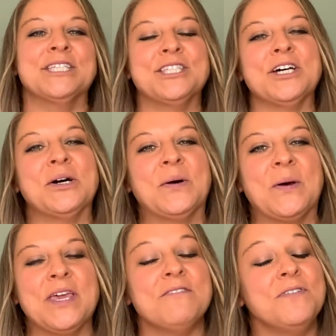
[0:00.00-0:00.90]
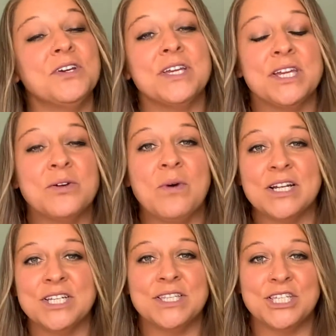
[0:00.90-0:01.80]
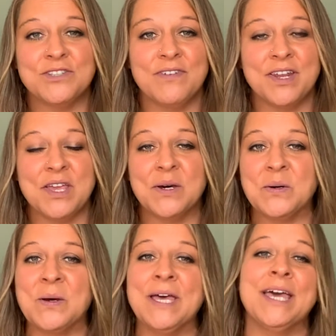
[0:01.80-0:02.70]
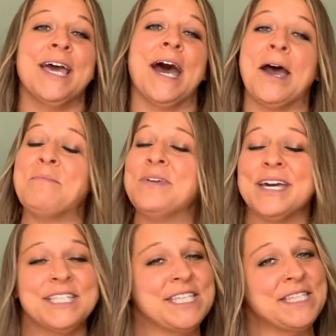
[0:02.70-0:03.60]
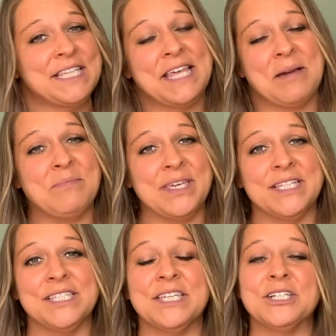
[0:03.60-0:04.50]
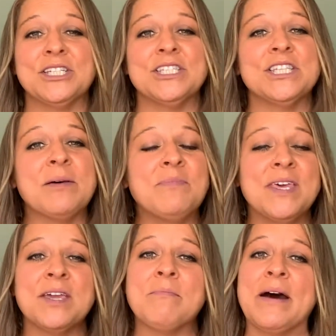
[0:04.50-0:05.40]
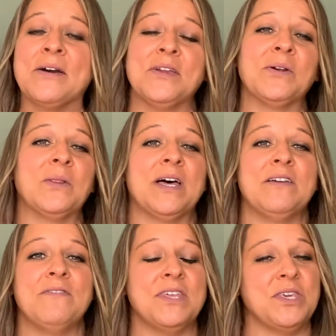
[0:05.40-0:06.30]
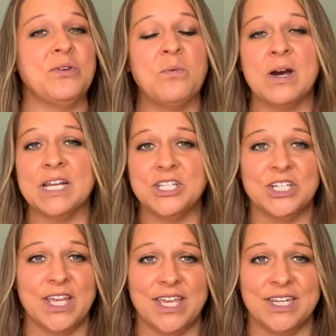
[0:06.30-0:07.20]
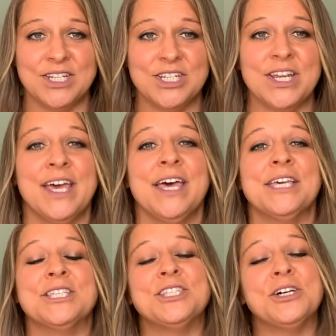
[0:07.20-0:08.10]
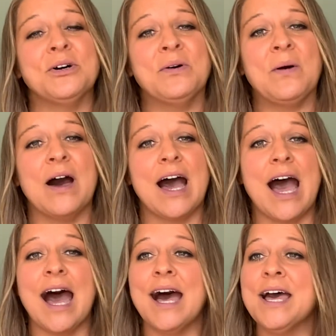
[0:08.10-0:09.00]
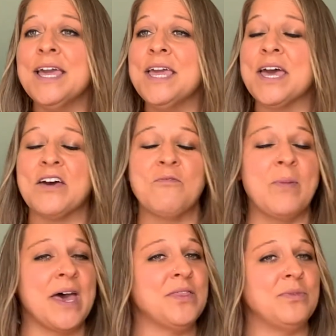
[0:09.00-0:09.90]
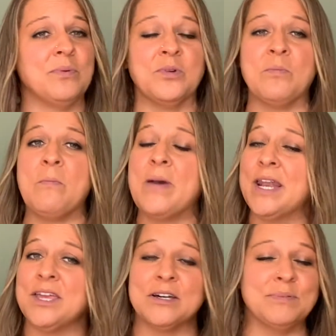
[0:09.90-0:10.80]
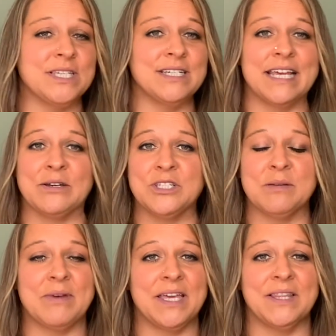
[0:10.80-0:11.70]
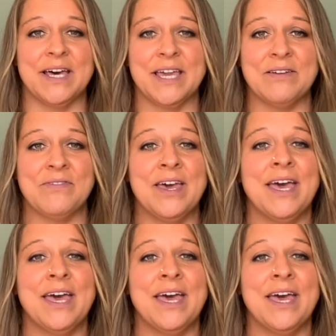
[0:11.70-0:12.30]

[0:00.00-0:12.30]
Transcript: So if you're here watching this video, I'm guessing that means there's something about your life that you want to change. So I have been through many ups and downs in my life,